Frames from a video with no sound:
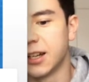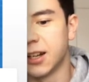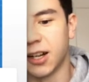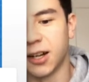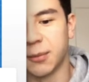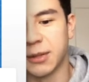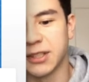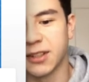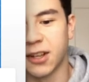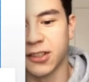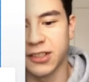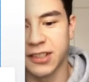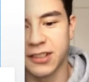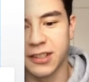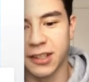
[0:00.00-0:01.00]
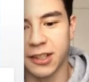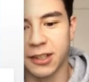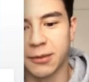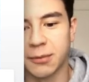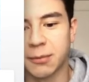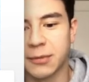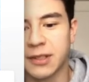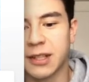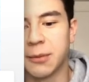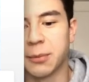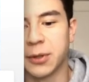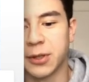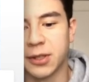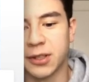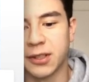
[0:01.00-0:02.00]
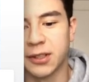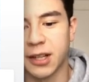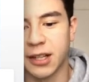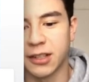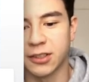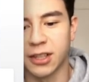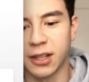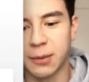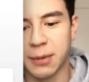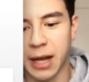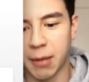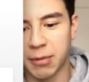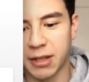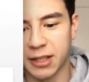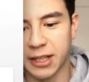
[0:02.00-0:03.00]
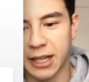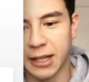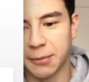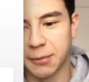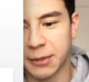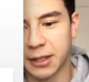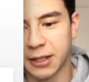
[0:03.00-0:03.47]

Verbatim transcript: um, as long as it's a simple and really popular app.